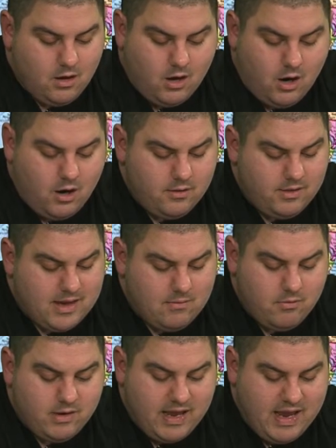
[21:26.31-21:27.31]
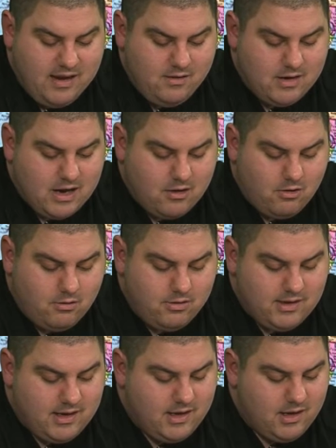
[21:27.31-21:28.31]
All of them would aid Knuckles
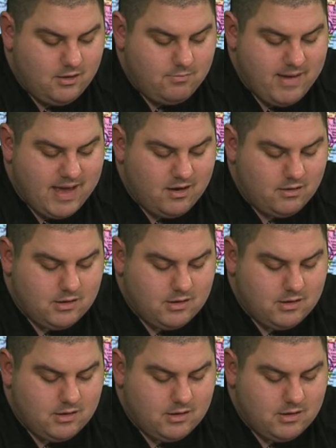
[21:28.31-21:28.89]
in his battle